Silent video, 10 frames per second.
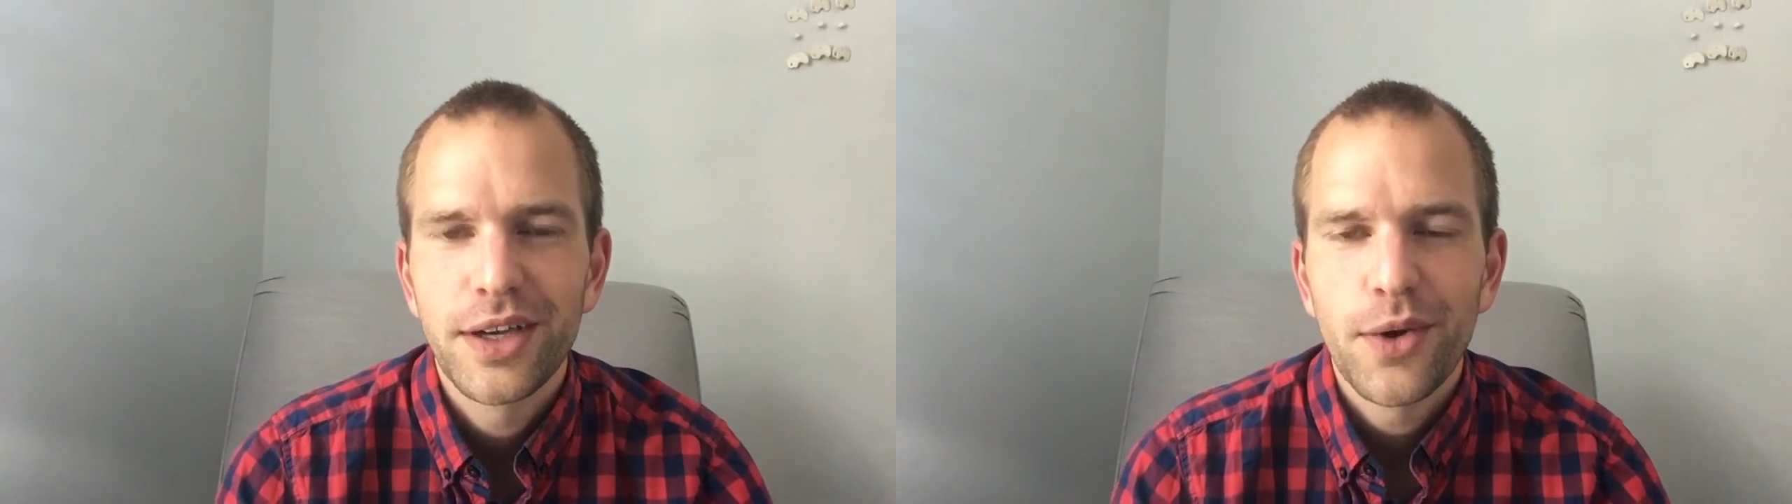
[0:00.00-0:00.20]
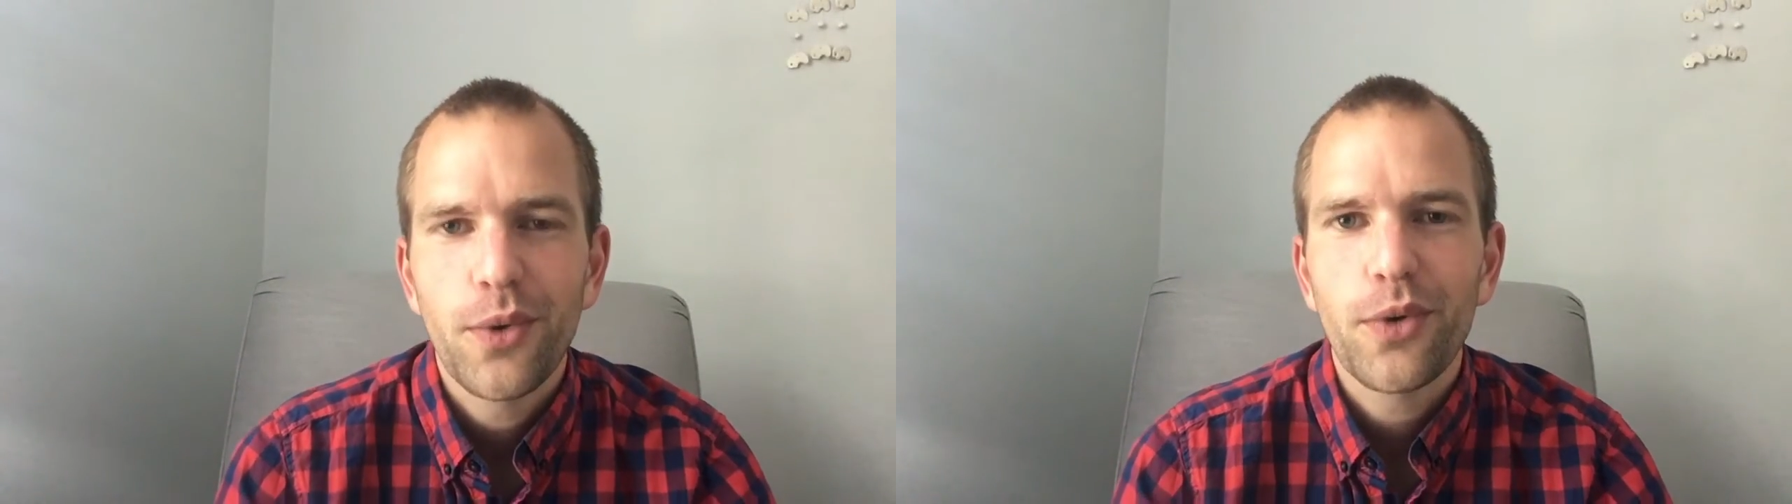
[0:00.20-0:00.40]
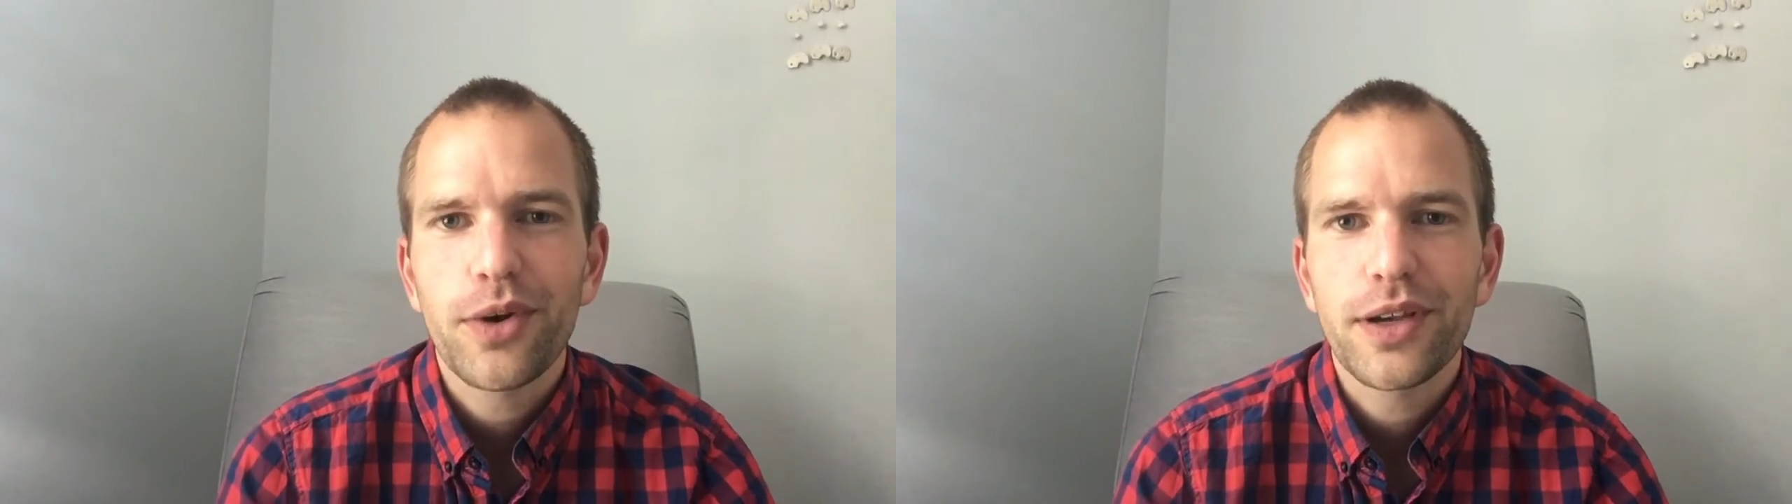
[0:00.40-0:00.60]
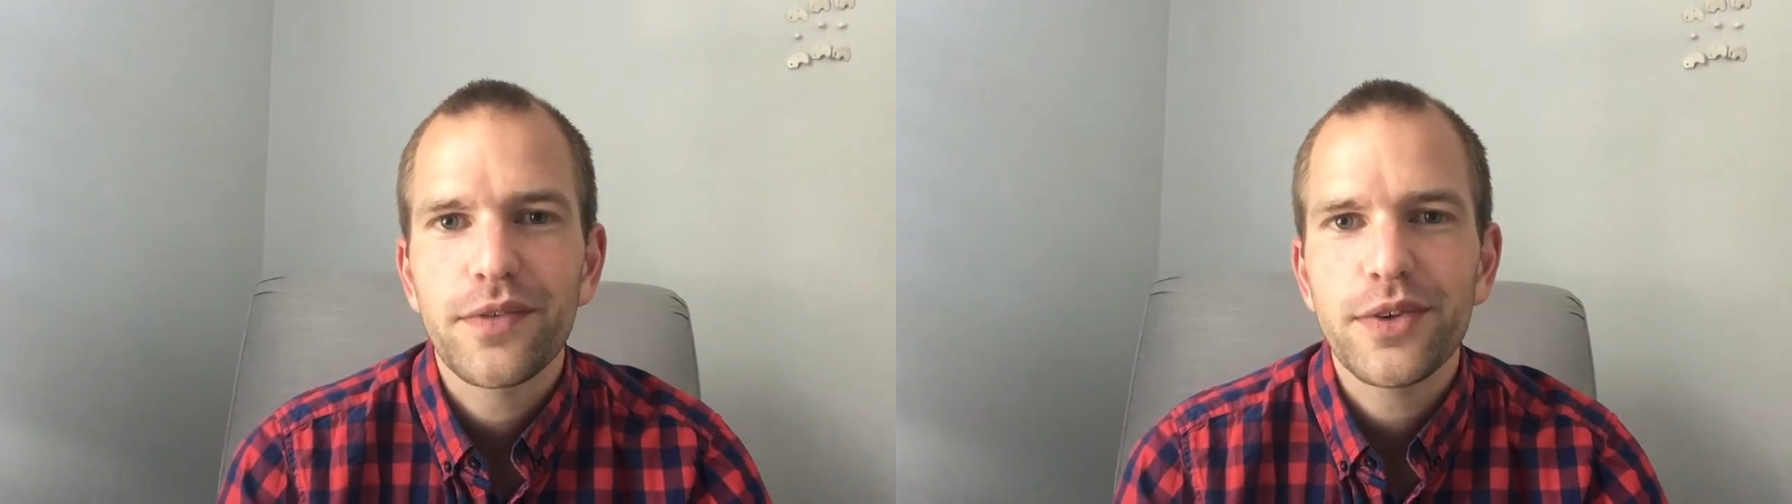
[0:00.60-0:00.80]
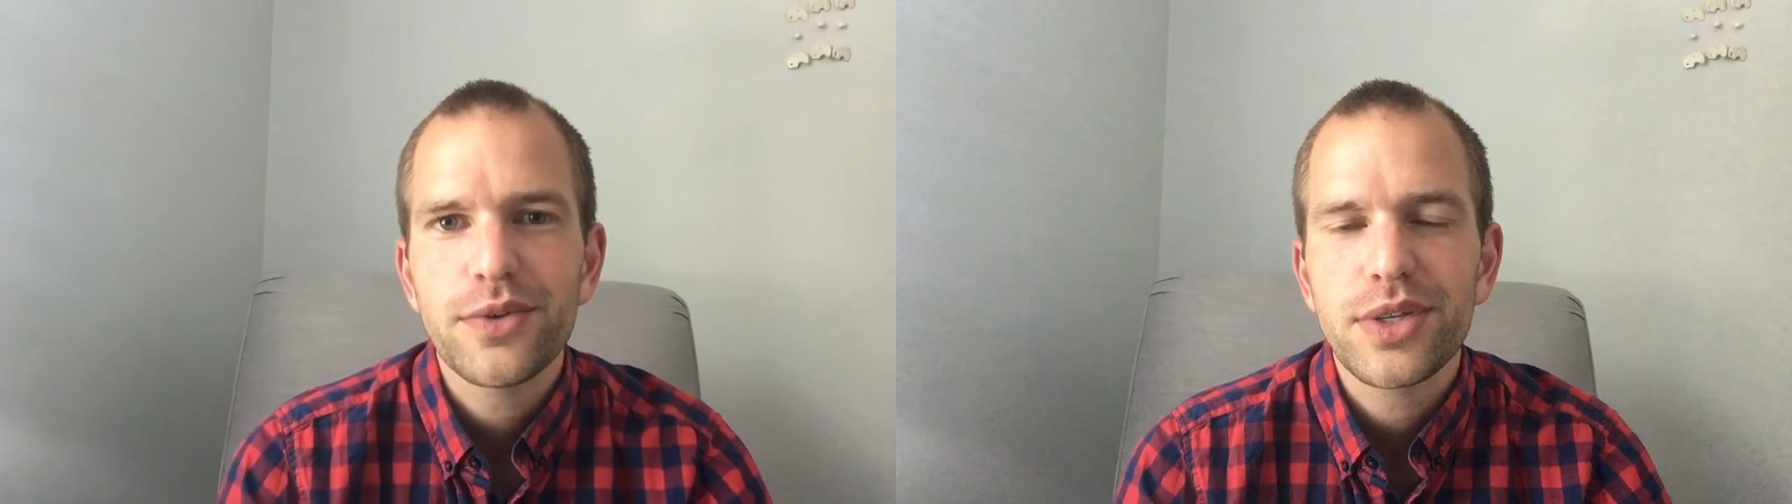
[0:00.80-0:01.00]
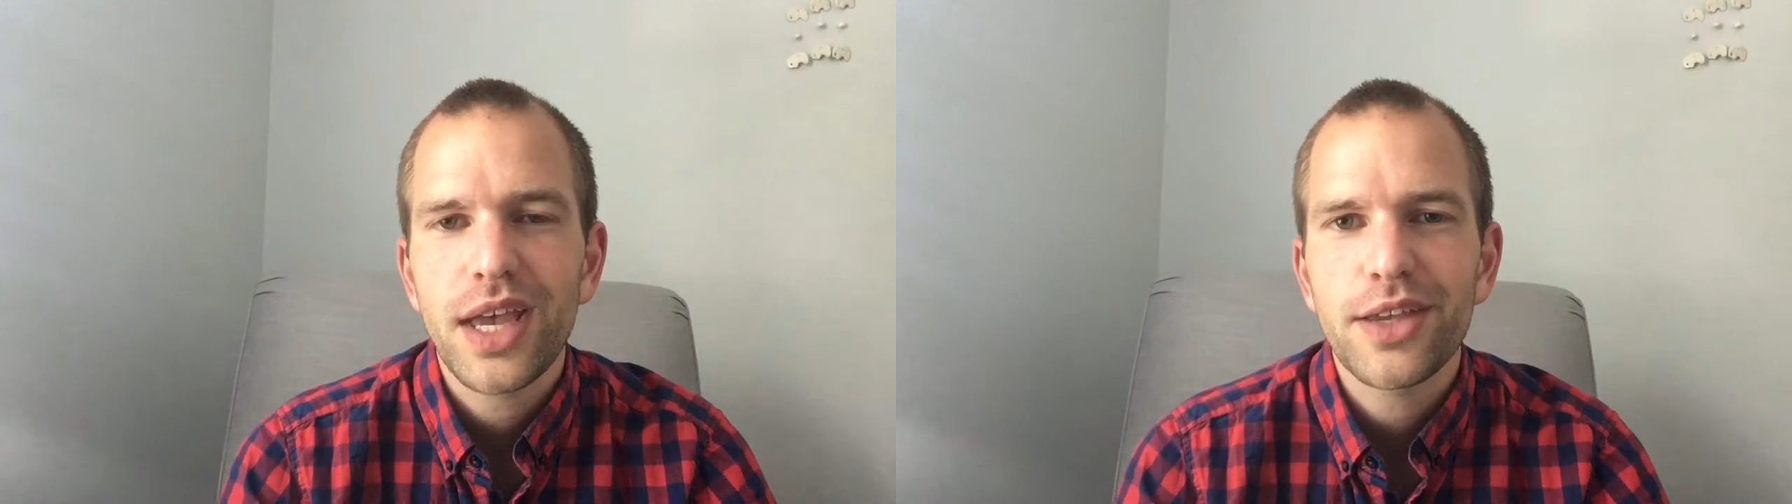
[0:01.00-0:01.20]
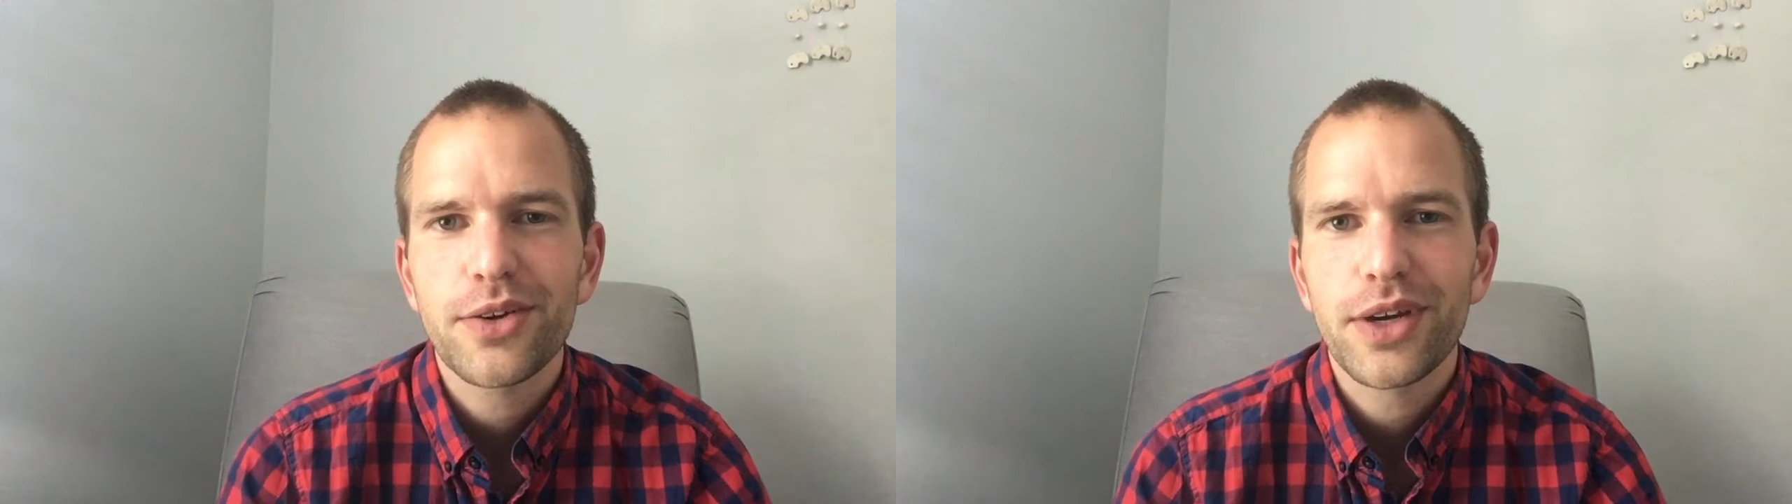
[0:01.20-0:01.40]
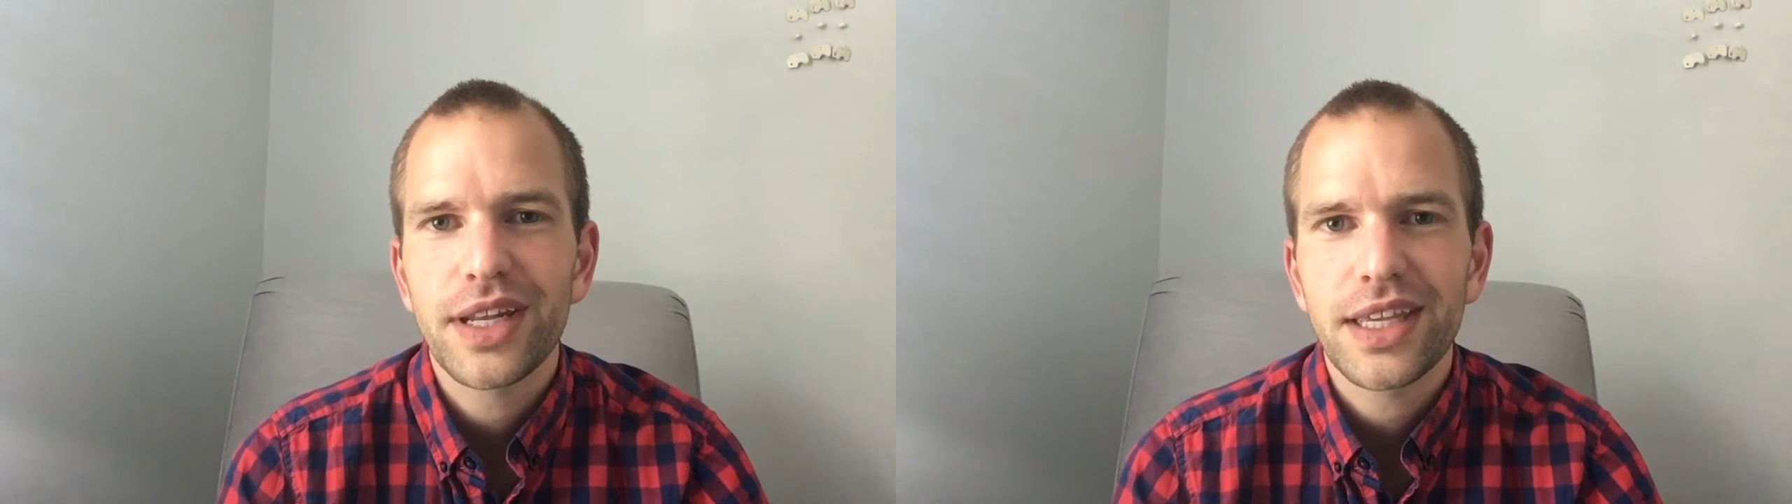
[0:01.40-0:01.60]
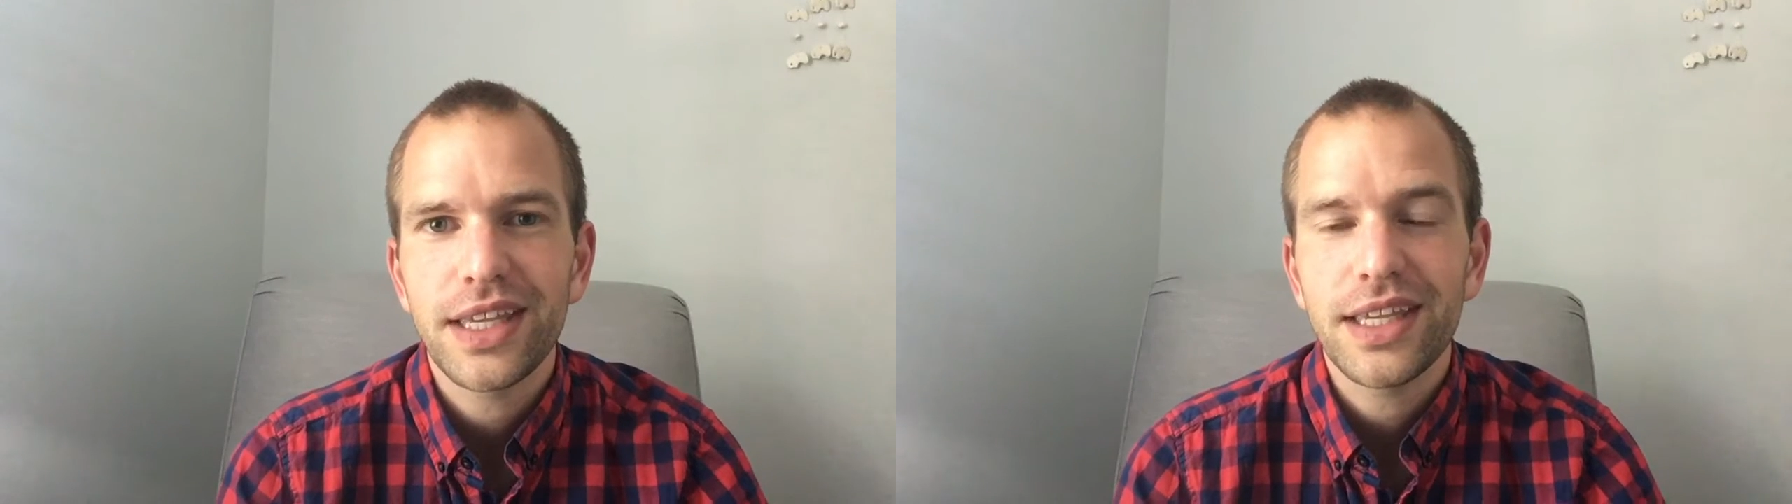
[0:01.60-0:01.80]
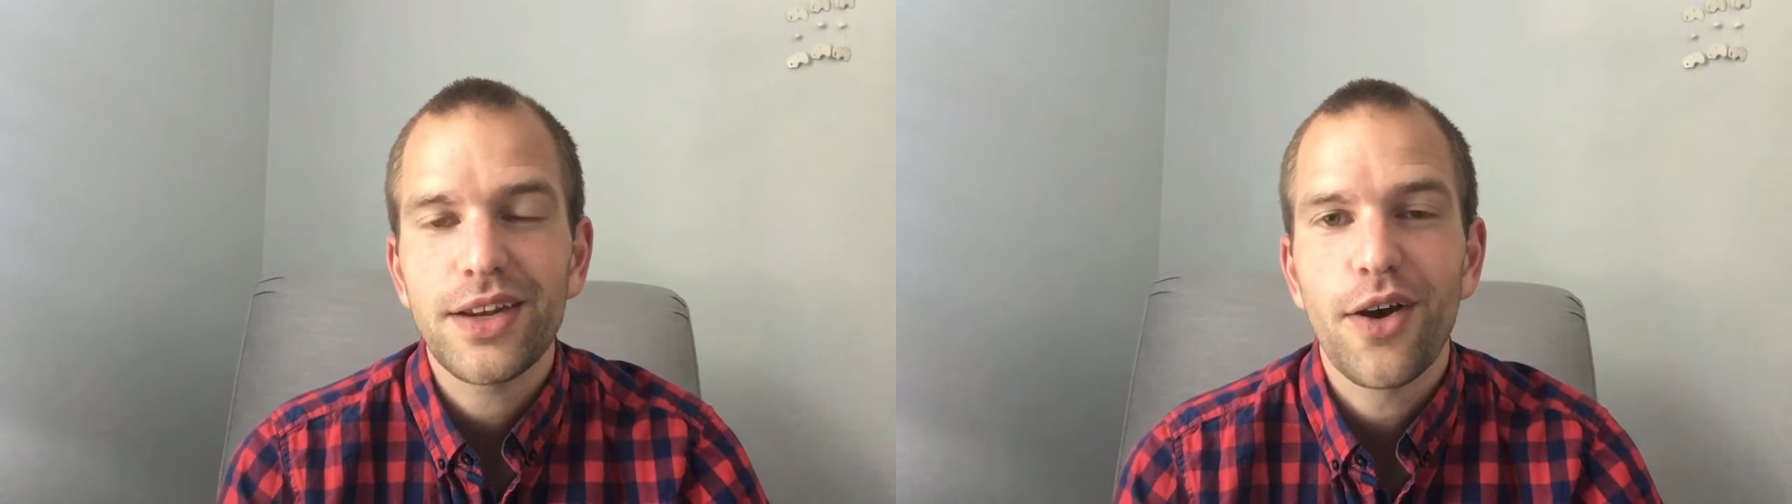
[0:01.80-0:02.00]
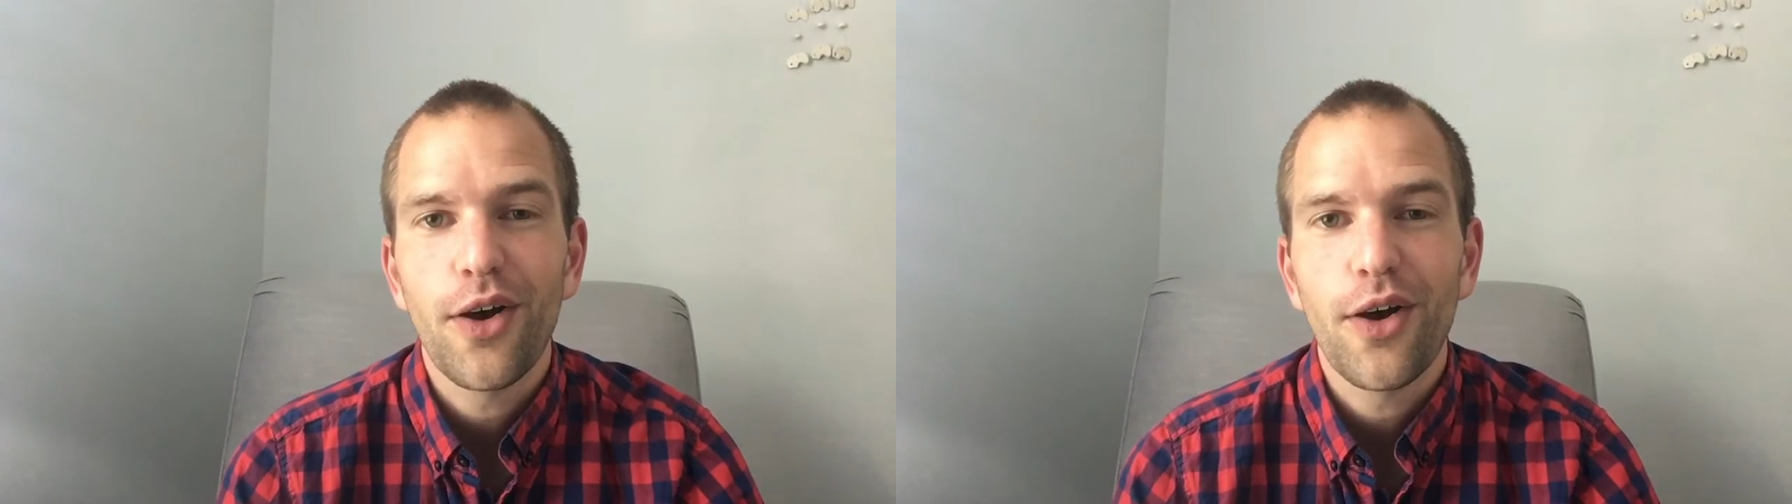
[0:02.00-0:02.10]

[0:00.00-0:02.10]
Or if you say you're going to eat